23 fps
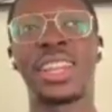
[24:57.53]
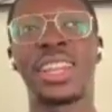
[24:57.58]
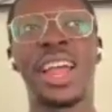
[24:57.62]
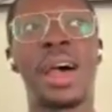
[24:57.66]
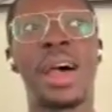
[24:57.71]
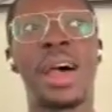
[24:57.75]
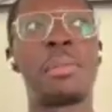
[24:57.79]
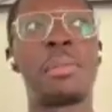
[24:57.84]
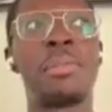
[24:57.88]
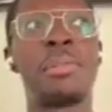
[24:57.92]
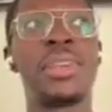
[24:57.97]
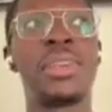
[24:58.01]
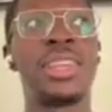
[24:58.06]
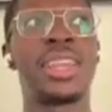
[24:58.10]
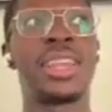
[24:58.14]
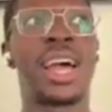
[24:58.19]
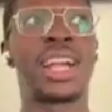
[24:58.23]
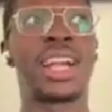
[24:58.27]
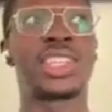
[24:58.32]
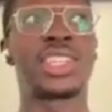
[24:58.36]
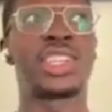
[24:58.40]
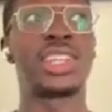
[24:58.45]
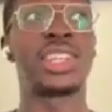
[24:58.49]
That
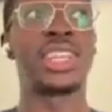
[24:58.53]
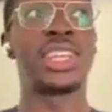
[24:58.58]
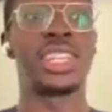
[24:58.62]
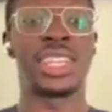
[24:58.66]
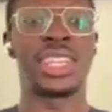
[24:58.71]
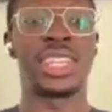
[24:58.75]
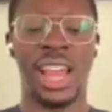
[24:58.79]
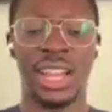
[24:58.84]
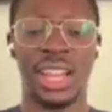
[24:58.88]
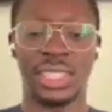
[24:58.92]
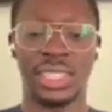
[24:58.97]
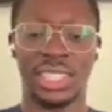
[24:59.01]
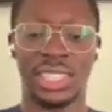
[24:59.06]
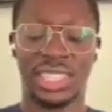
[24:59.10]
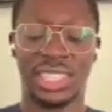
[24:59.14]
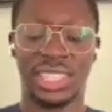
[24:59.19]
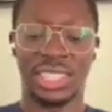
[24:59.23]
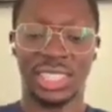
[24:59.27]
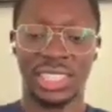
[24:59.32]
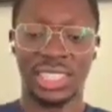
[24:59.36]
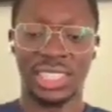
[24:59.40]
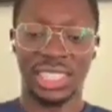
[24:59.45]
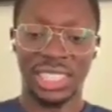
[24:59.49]
meet actually,
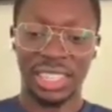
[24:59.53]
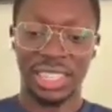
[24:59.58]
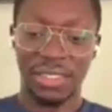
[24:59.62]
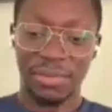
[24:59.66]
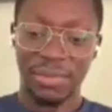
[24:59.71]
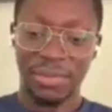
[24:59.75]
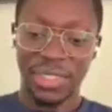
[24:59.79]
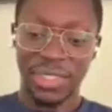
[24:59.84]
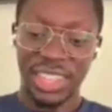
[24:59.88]
that's